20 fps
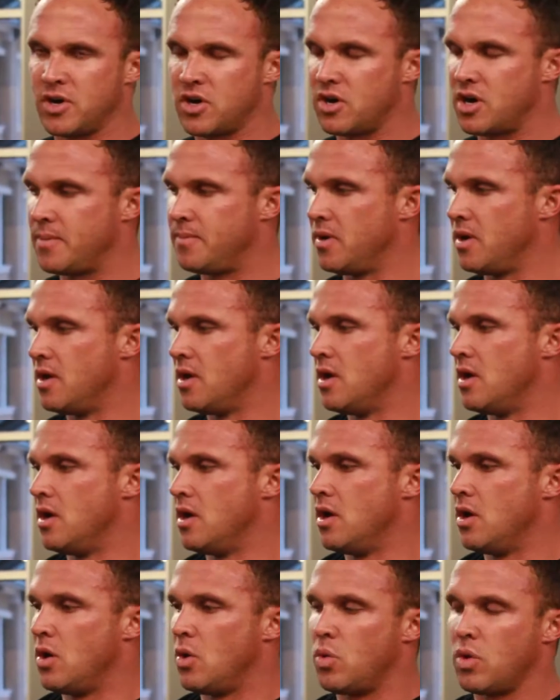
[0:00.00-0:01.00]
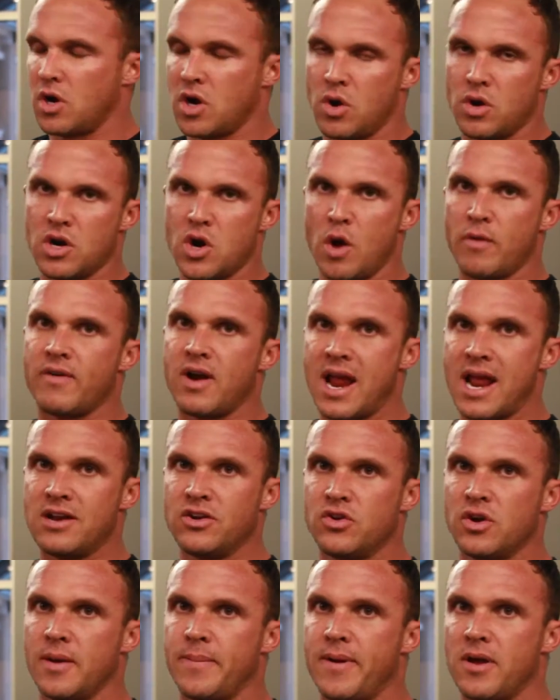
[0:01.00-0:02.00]
grip, we're going an overhand
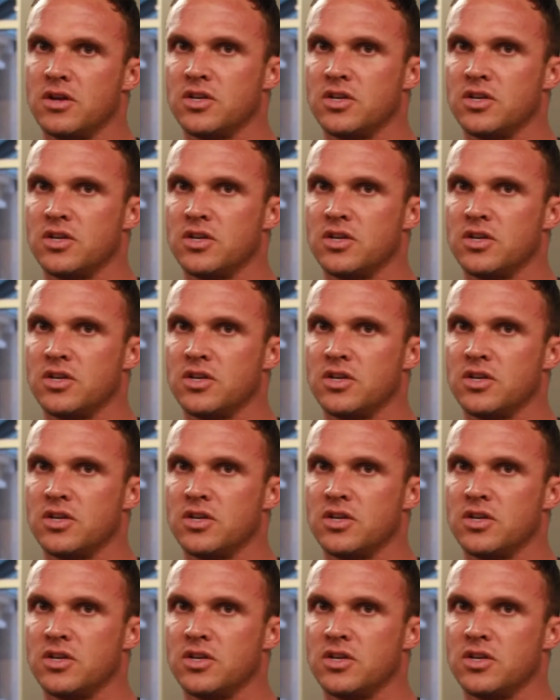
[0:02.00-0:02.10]
grip.